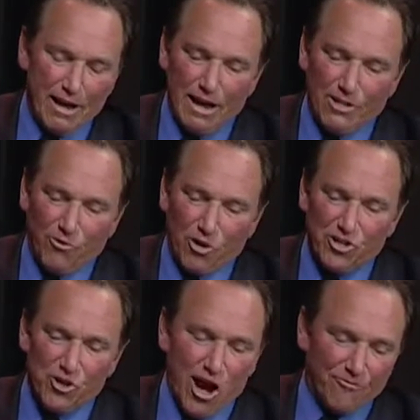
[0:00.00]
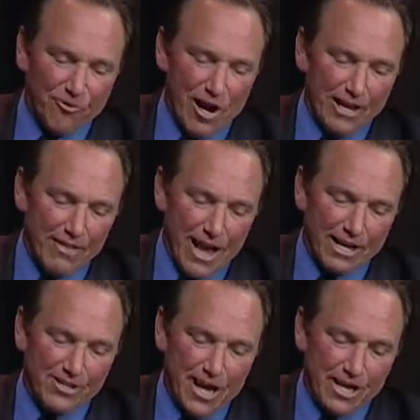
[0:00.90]
As far as Dodd Frank, that
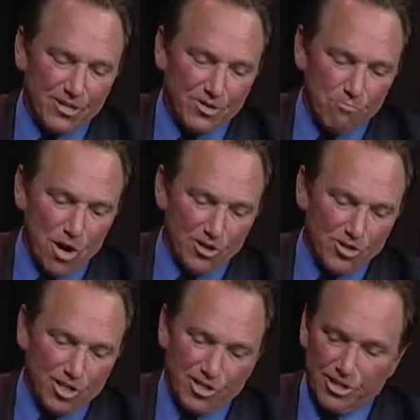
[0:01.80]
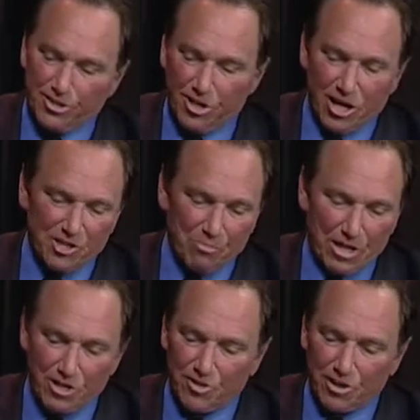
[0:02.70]
could take us months to discuss
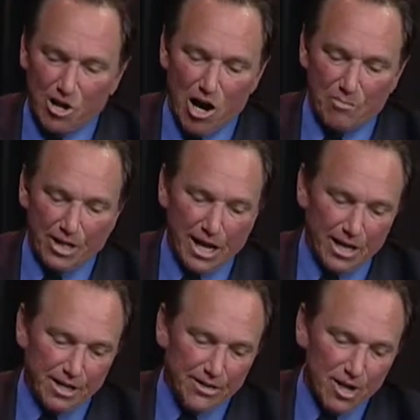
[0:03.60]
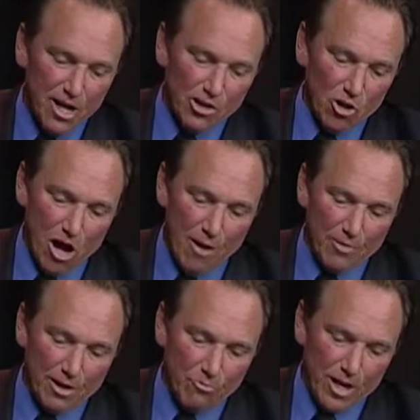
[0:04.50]
because of the complicated law.
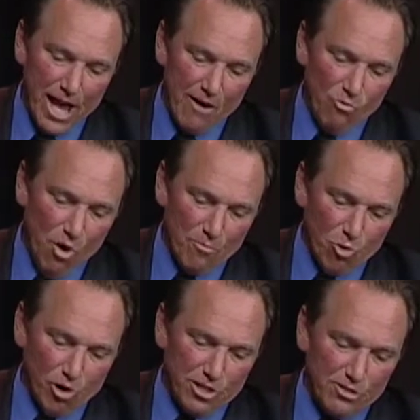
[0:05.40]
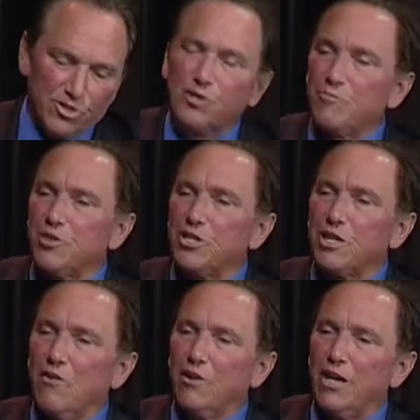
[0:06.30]
But we have one more subject to cover